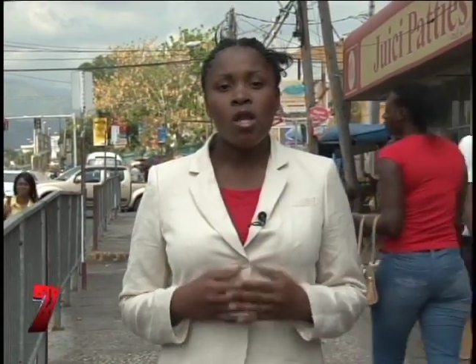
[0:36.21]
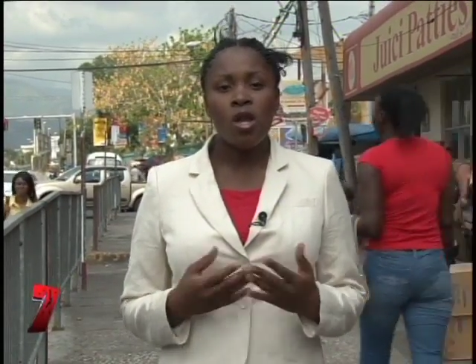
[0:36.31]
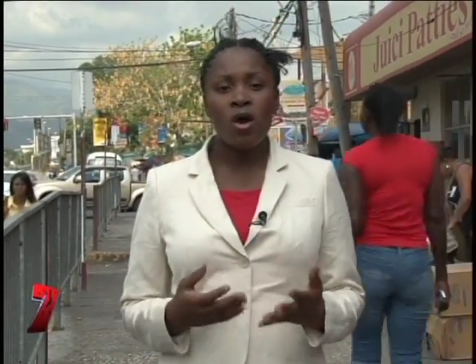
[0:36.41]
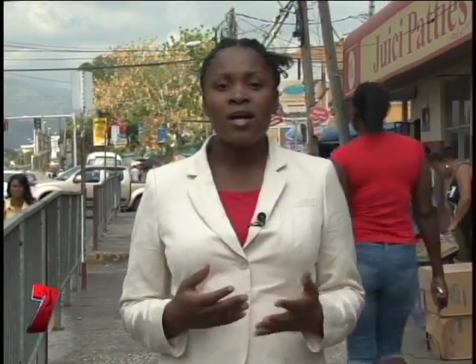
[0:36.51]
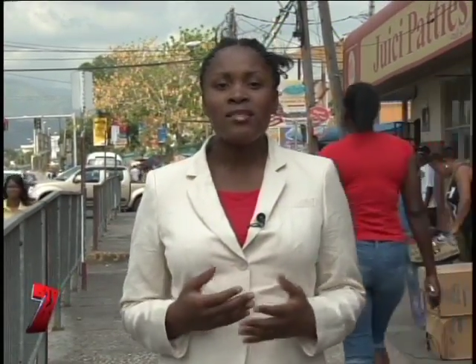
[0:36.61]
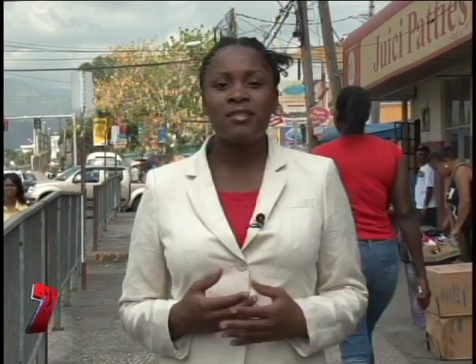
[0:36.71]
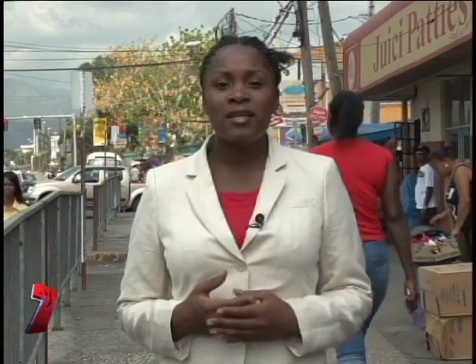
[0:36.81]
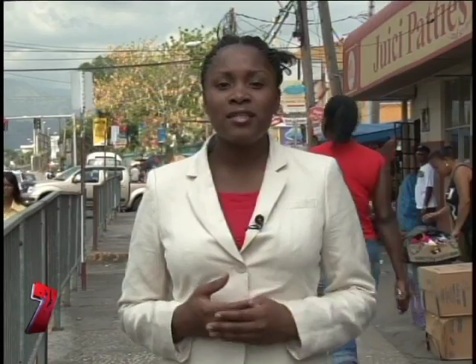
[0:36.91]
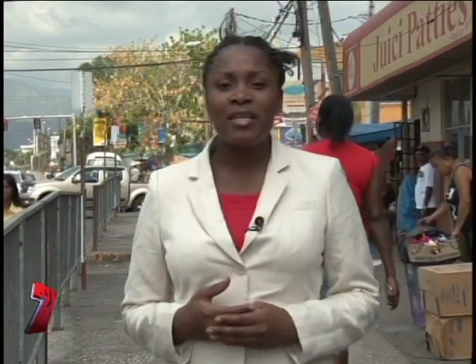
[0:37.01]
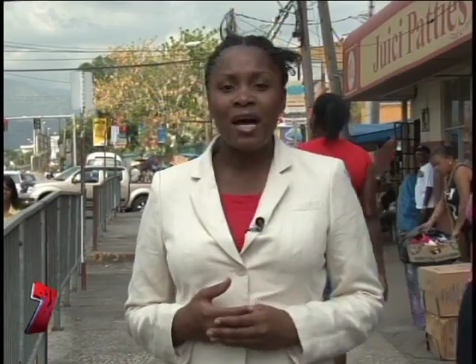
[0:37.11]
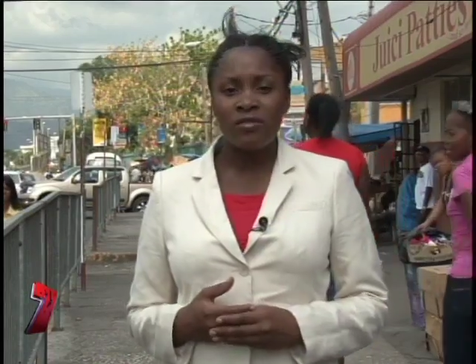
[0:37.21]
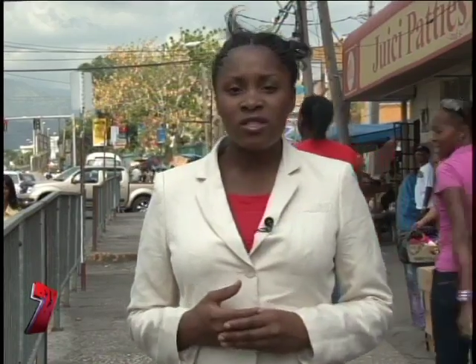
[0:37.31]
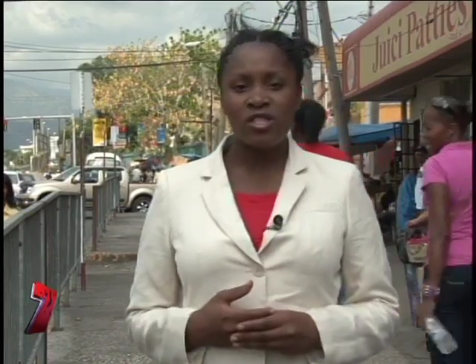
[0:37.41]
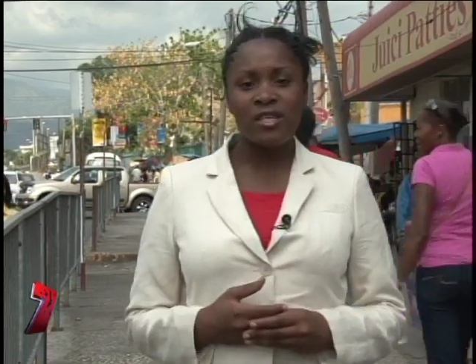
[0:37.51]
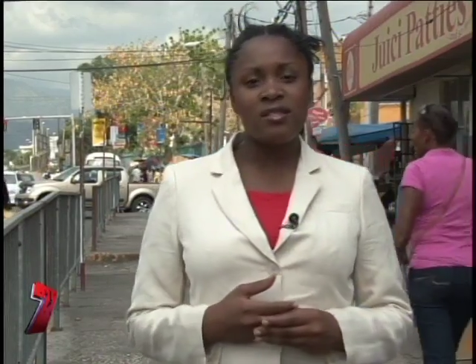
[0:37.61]
Local studies have
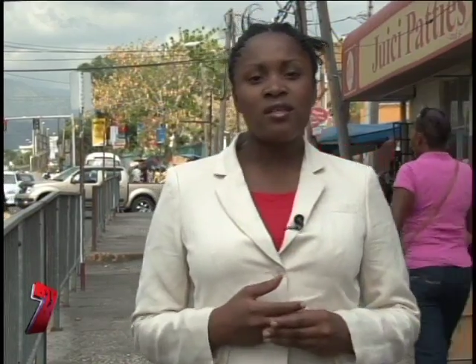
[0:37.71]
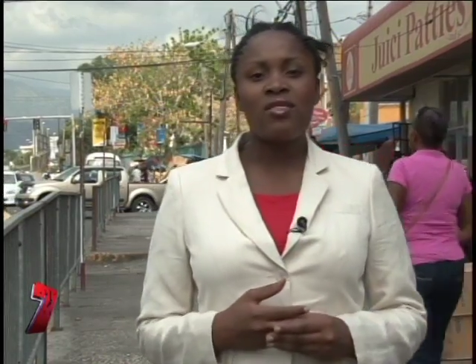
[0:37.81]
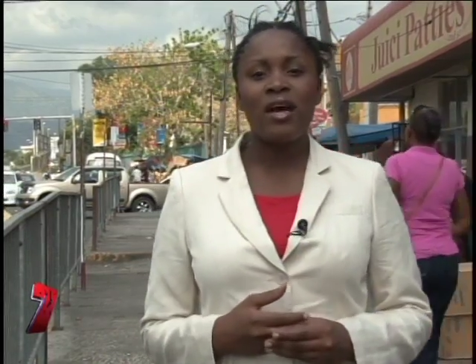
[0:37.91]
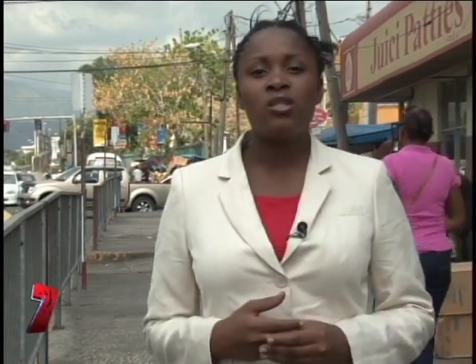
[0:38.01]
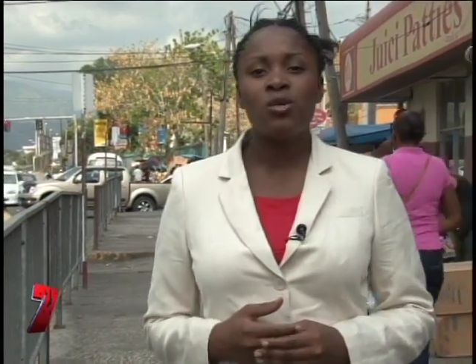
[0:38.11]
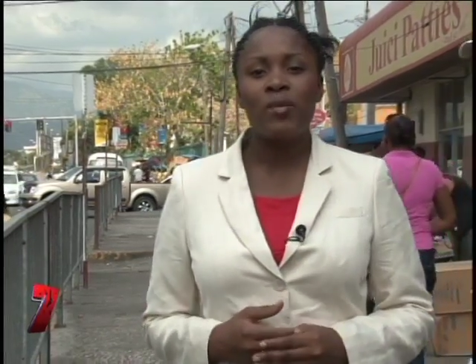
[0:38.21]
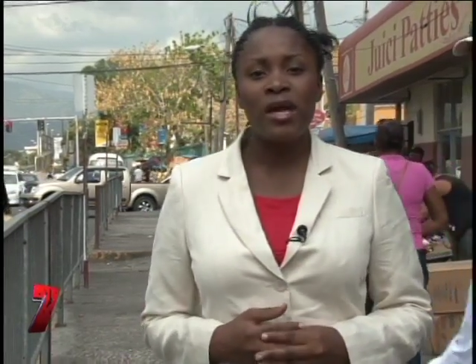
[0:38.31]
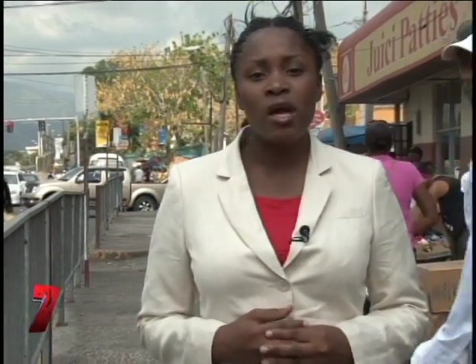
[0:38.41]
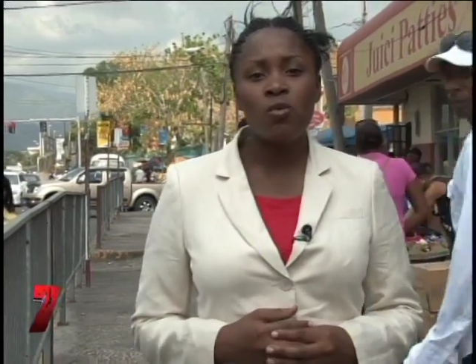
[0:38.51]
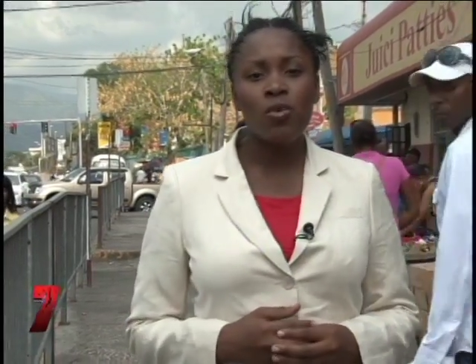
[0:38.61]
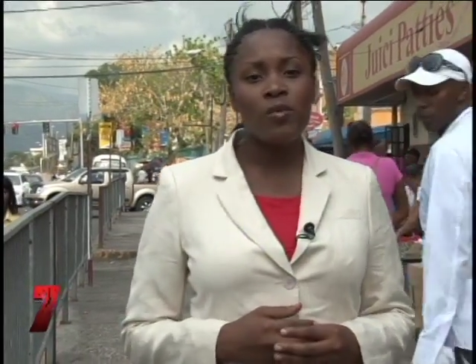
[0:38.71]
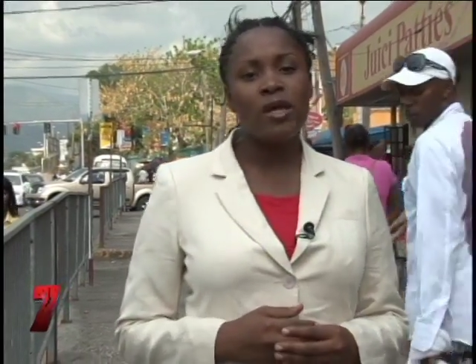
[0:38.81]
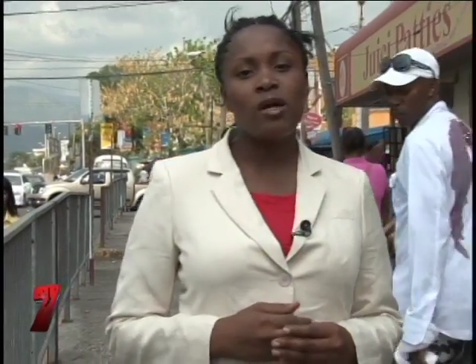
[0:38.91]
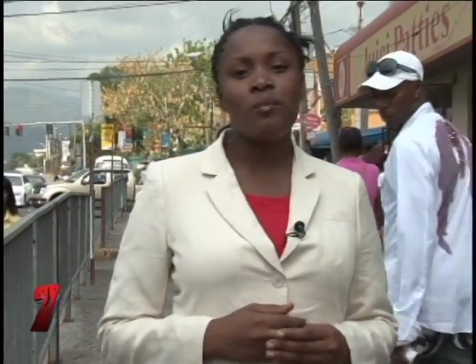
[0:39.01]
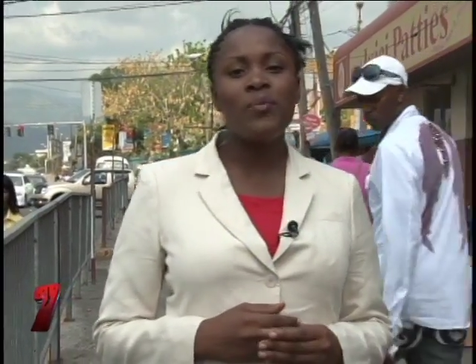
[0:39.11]
suggested that Jamaican
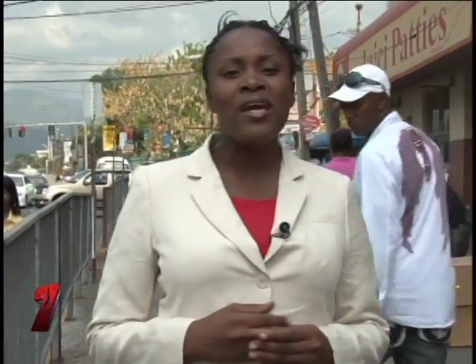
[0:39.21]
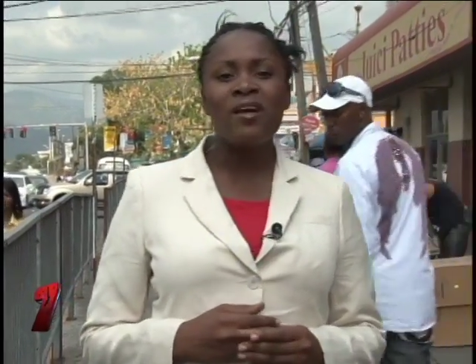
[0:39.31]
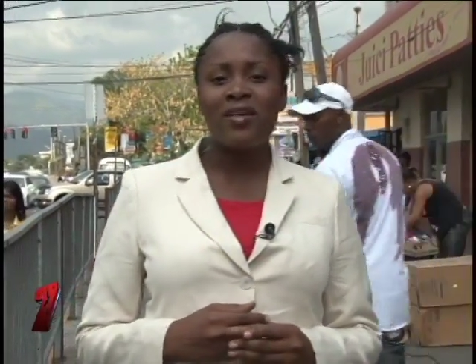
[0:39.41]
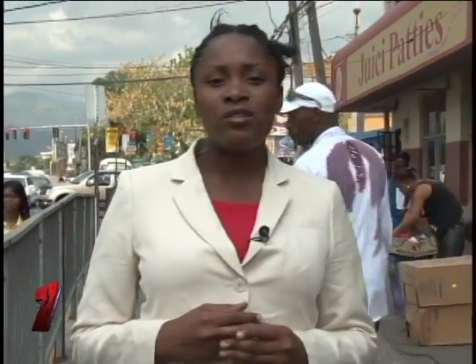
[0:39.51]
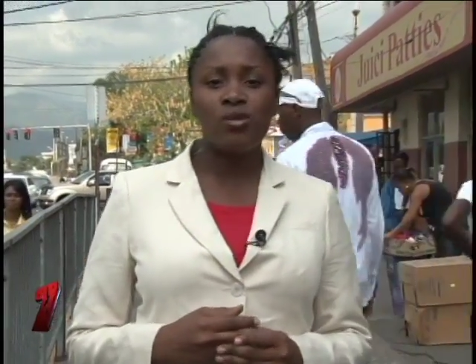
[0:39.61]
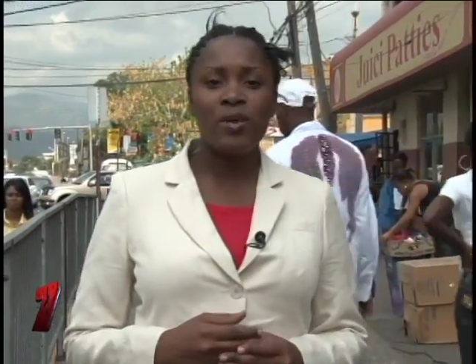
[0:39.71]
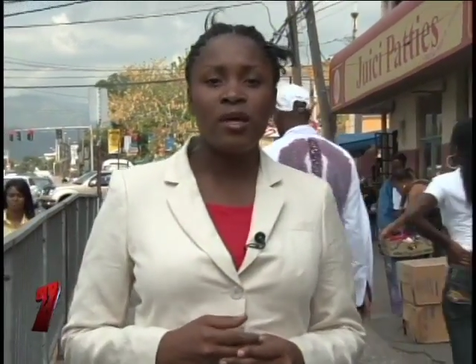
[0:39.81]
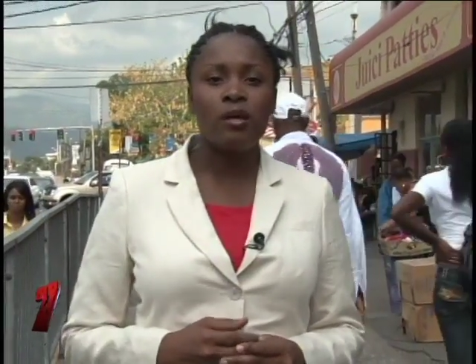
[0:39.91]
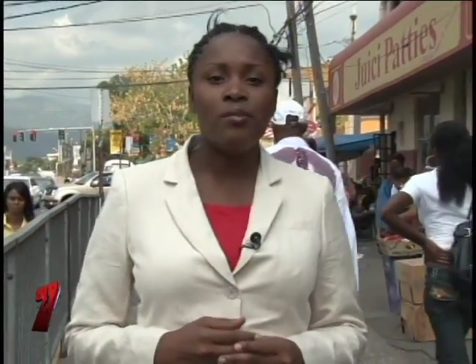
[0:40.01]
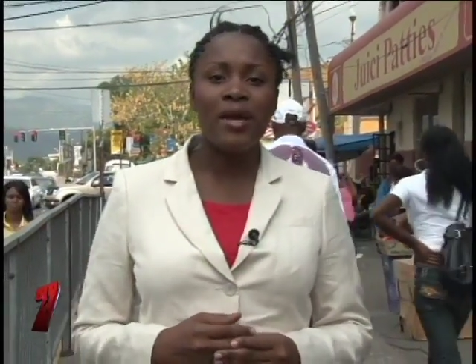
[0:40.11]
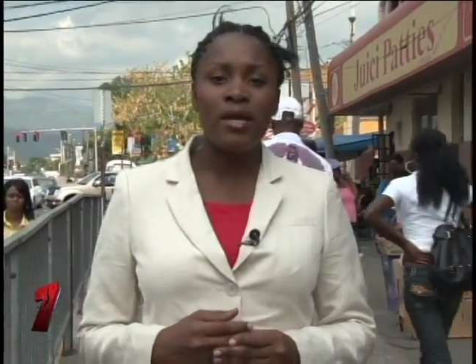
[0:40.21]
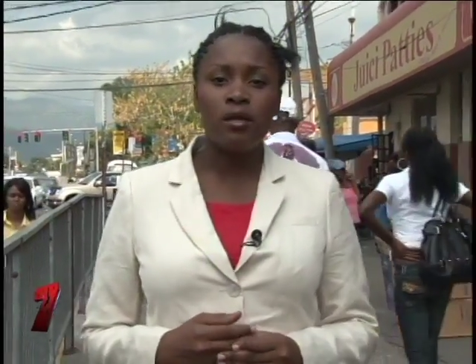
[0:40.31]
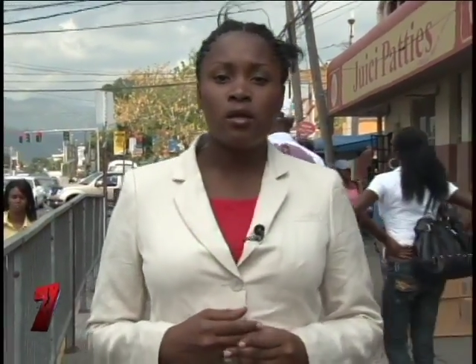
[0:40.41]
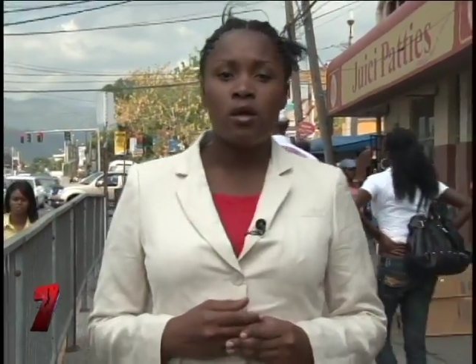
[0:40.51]
women are bigger than Jamaican men